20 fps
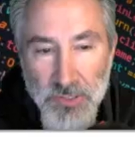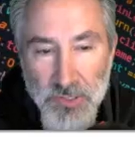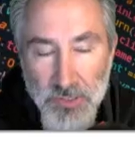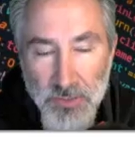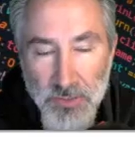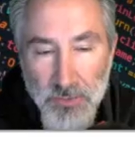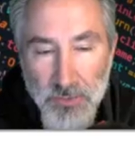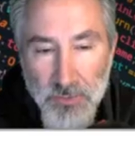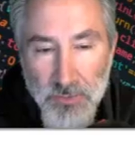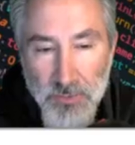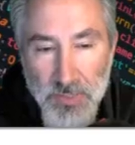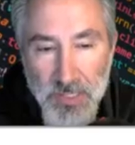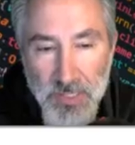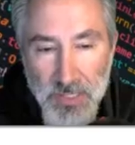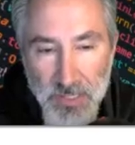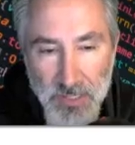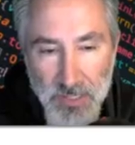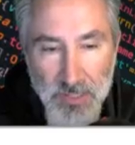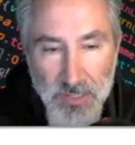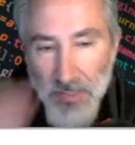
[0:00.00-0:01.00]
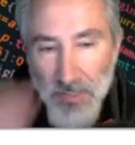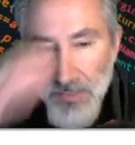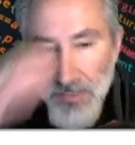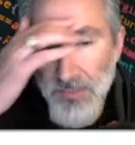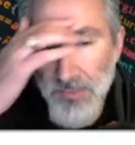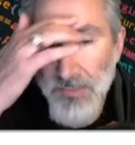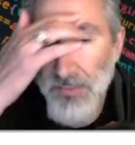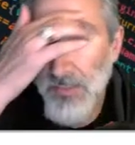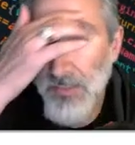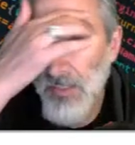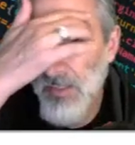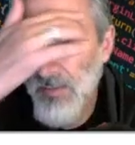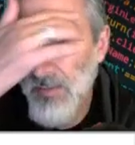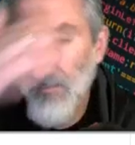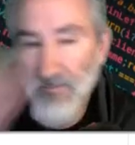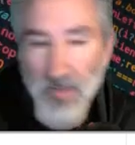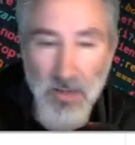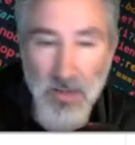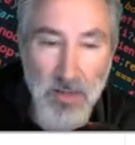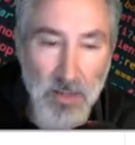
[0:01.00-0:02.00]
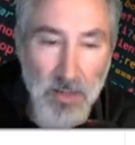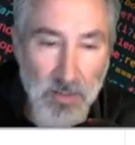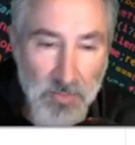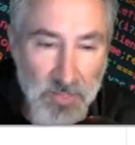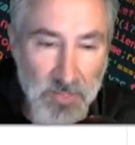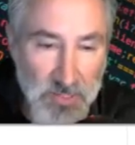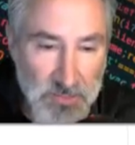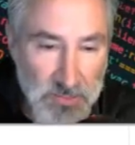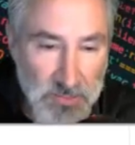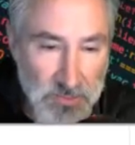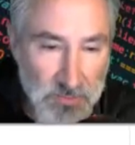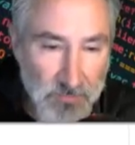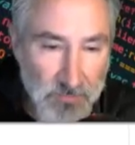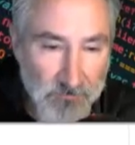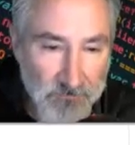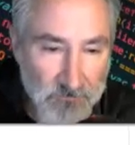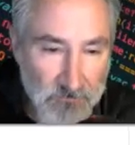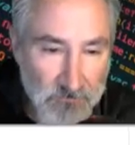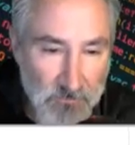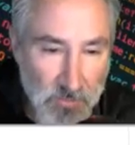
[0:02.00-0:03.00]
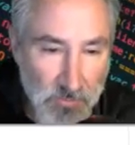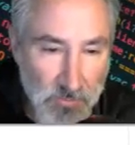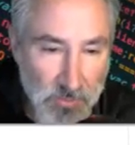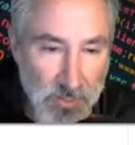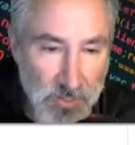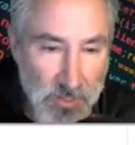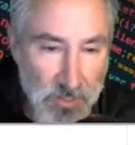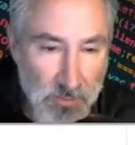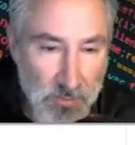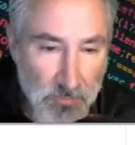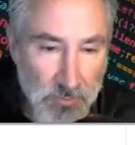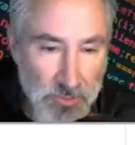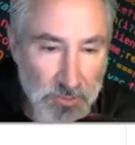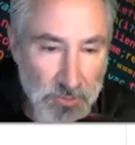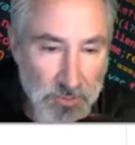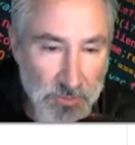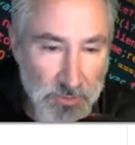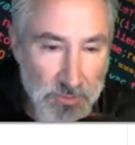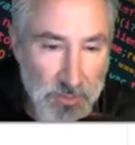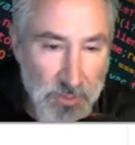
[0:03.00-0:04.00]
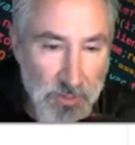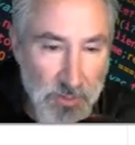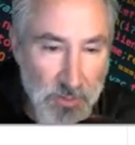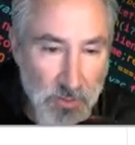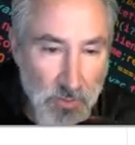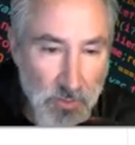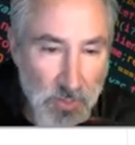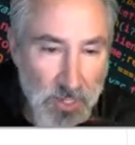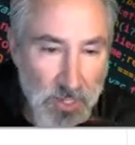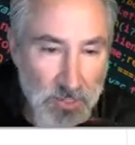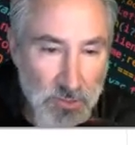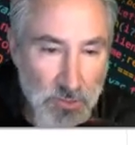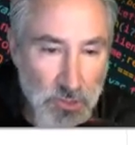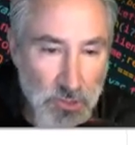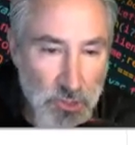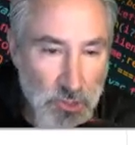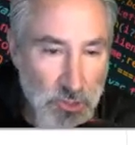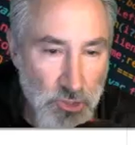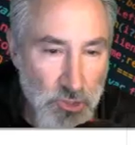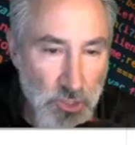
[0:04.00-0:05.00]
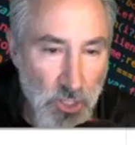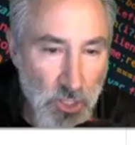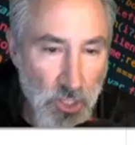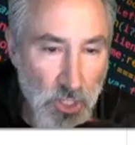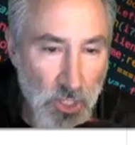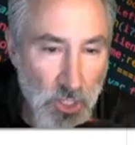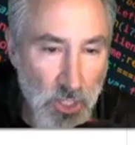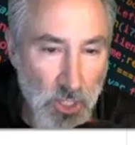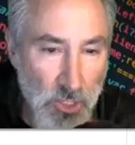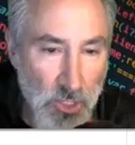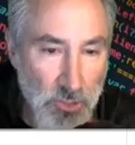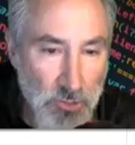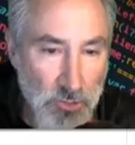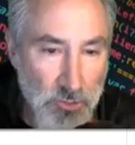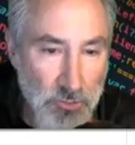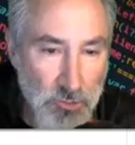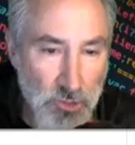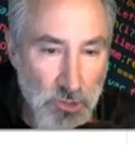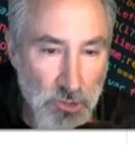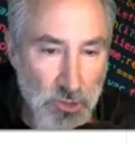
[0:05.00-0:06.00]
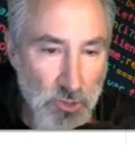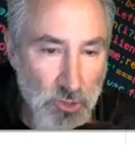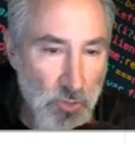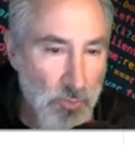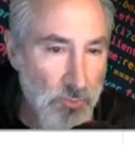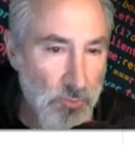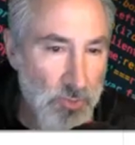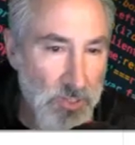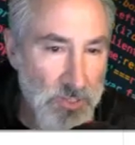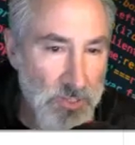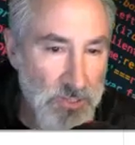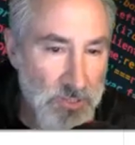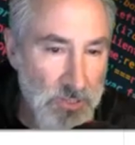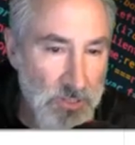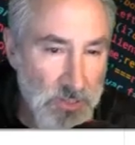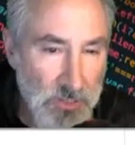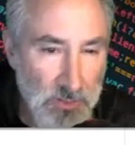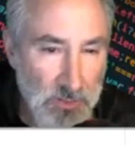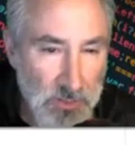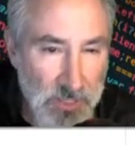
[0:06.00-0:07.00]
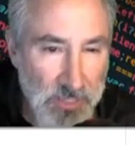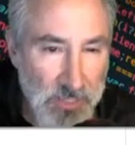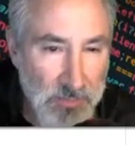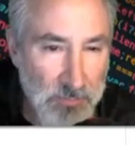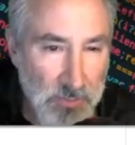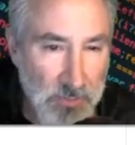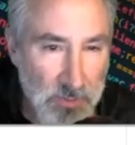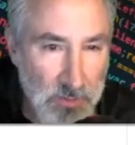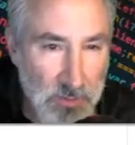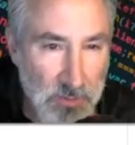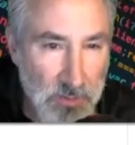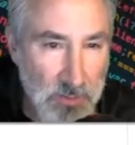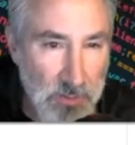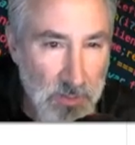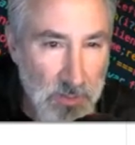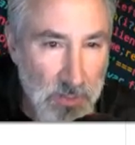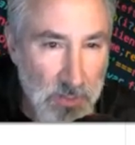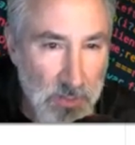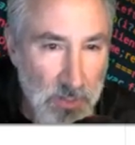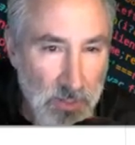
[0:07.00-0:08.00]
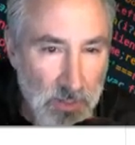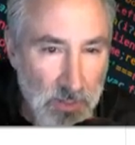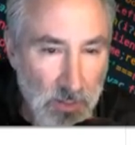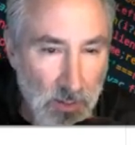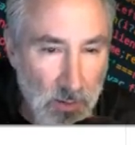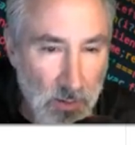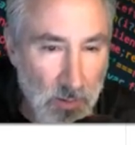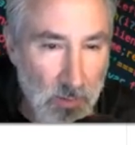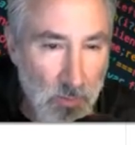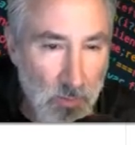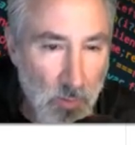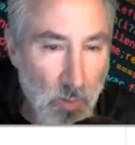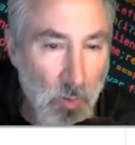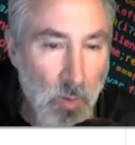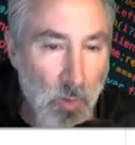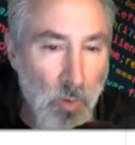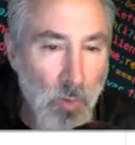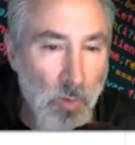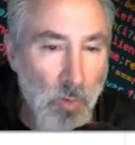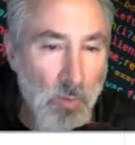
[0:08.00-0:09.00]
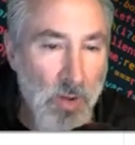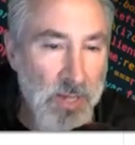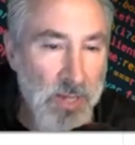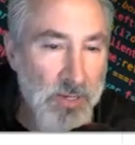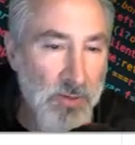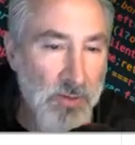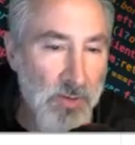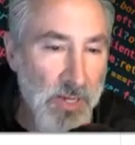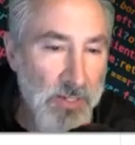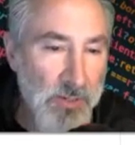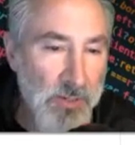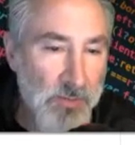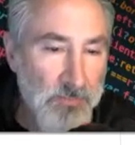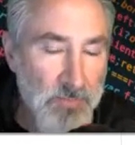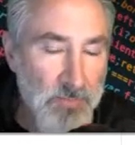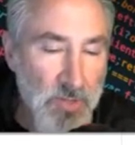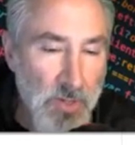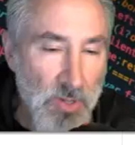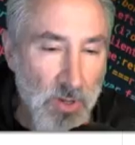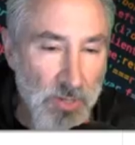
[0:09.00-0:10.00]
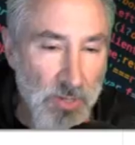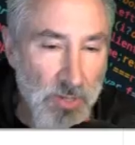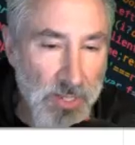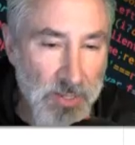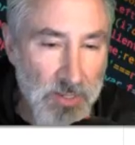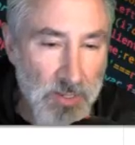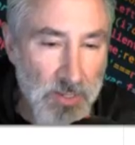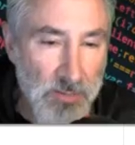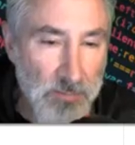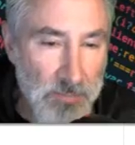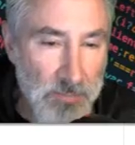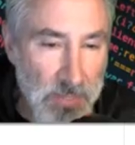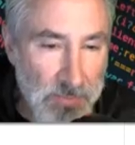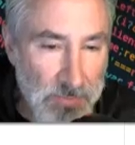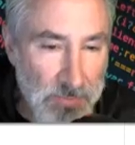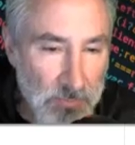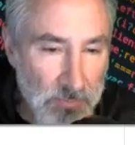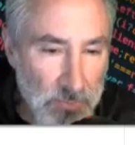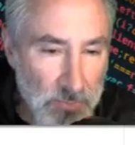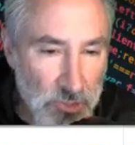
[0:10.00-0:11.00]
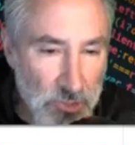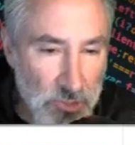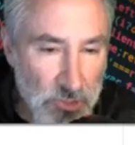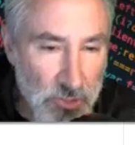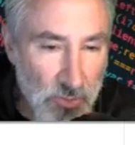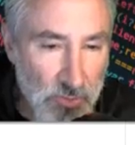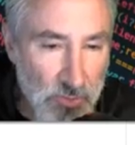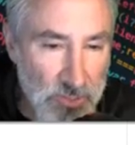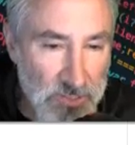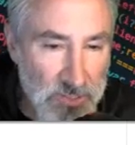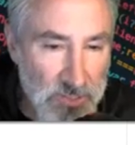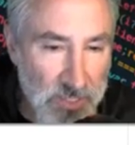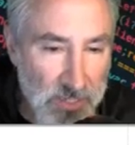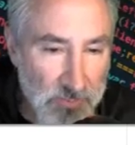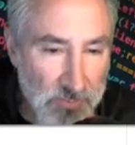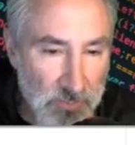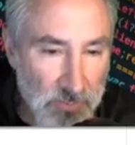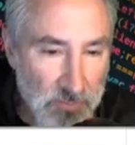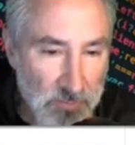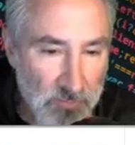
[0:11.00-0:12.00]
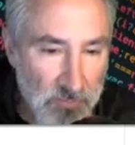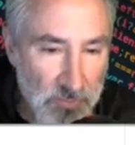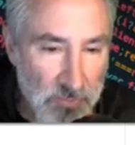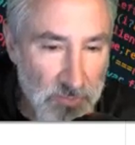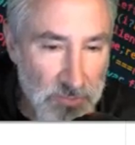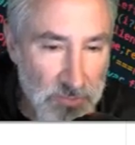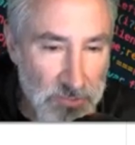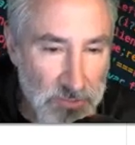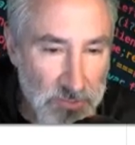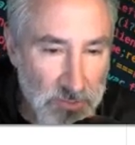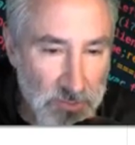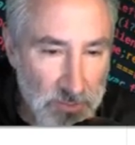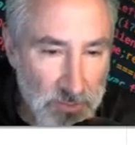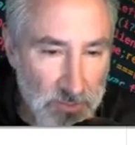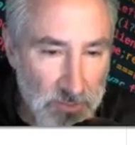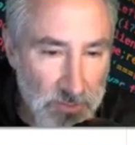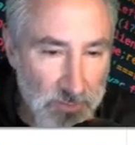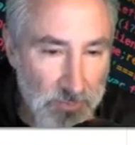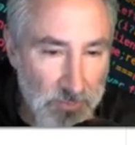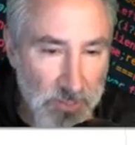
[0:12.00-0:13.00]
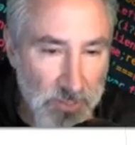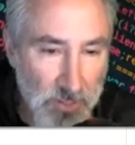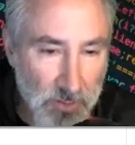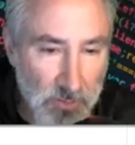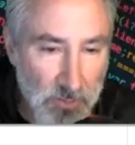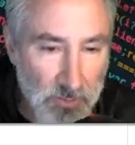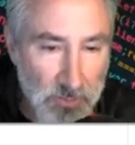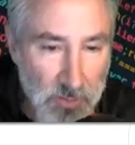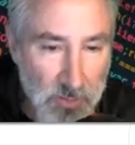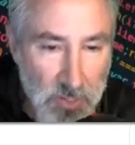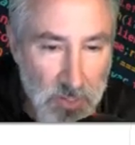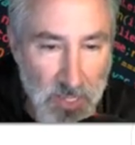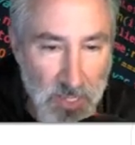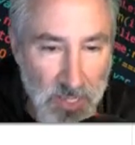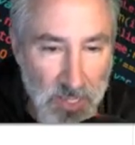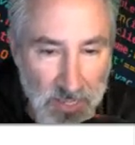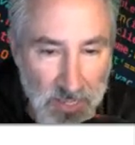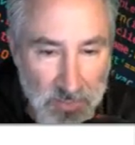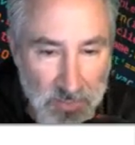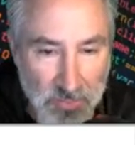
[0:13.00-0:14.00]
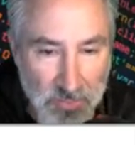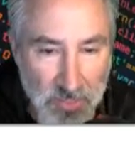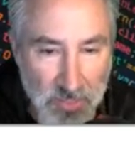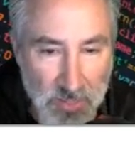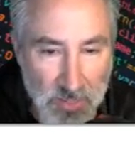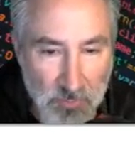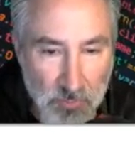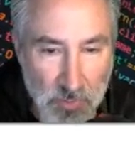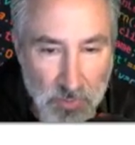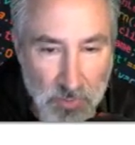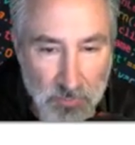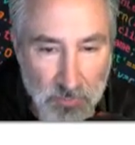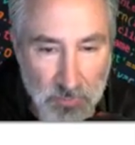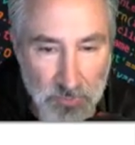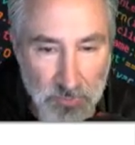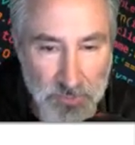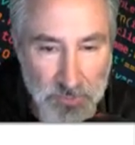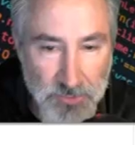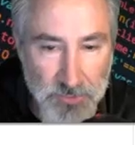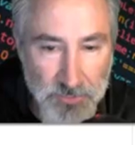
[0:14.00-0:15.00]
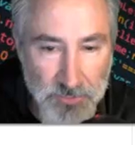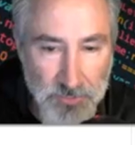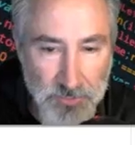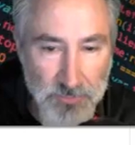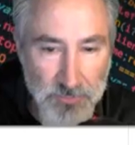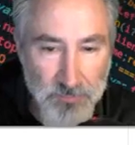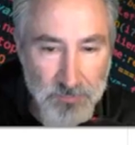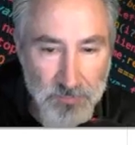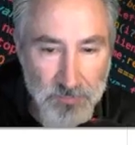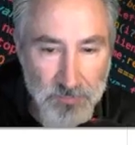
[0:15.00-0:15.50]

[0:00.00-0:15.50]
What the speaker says: do is this right here. We should go ahead and show this label. Oh, I know. Okay, maybe we'll show this label first. There we go. And then what we'll do